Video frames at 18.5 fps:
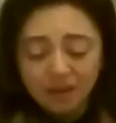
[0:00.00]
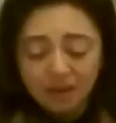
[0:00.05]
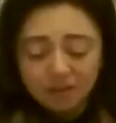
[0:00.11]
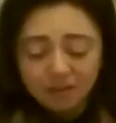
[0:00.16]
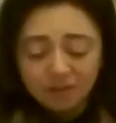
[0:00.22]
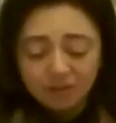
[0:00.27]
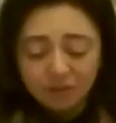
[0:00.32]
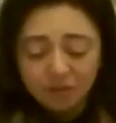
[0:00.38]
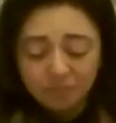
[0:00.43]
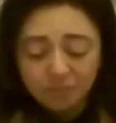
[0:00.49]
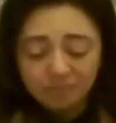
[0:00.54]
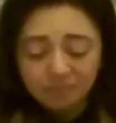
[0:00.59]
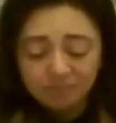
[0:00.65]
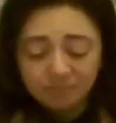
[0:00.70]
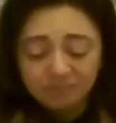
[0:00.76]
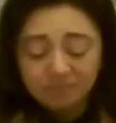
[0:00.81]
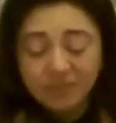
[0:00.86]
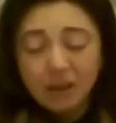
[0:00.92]
So
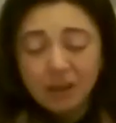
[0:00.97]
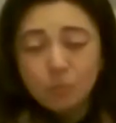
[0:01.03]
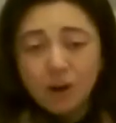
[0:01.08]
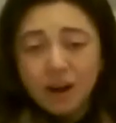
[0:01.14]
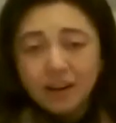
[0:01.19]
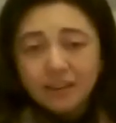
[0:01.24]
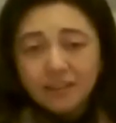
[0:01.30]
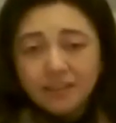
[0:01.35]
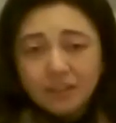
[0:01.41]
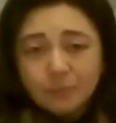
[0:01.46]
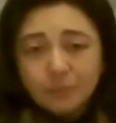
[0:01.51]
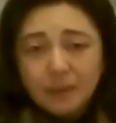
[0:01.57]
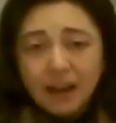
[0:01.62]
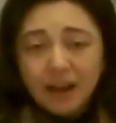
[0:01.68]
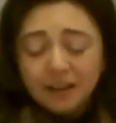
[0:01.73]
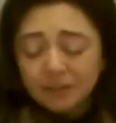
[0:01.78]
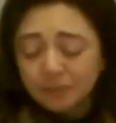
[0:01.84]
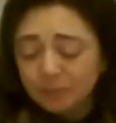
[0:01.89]
they widened these
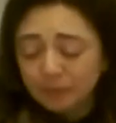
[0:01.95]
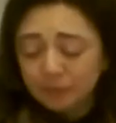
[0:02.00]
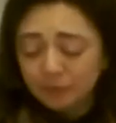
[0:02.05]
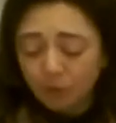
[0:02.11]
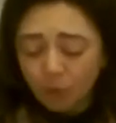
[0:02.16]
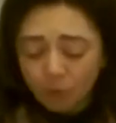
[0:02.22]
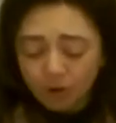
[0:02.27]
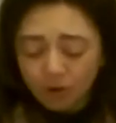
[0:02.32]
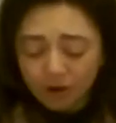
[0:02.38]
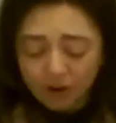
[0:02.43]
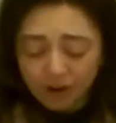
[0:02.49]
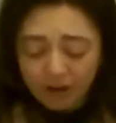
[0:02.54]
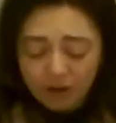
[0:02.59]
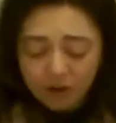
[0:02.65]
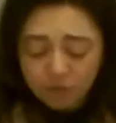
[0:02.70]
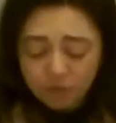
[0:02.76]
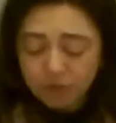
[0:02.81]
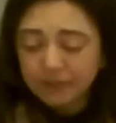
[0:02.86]
paths. Before,
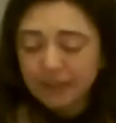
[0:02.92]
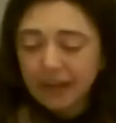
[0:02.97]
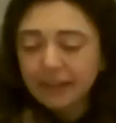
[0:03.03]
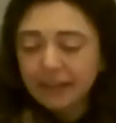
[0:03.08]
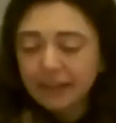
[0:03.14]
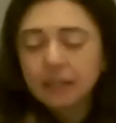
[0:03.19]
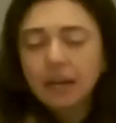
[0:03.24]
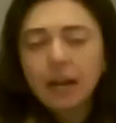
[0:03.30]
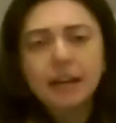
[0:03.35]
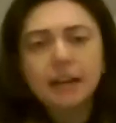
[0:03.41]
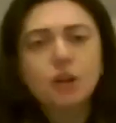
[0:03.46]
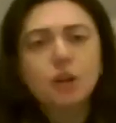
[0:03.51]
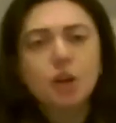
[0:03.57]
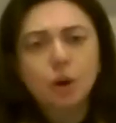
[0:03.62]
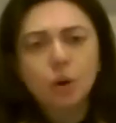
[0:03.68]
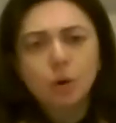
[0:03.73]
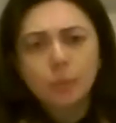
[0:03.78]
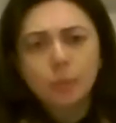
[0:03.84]
you just had to kind of
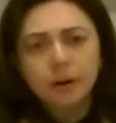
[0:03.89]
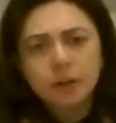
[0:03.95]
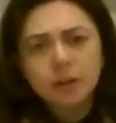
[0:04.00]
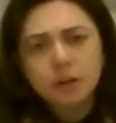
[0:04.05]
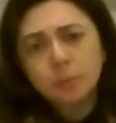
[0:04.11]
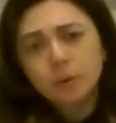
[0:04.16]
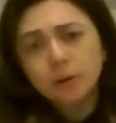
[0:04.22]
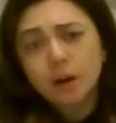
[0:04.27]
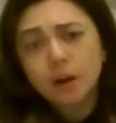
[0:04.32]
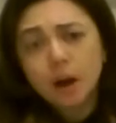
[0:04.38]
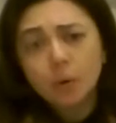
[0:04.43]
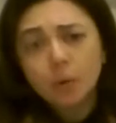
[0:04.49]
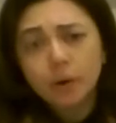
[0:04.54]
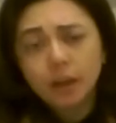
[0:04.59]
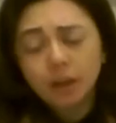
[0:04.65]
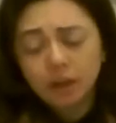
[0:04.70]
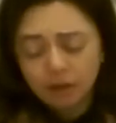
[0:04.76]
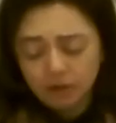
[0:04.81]
know where you were
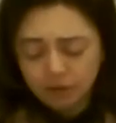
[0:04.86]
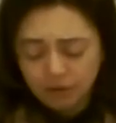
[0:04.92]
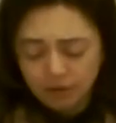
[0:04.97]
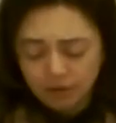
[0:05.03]
going.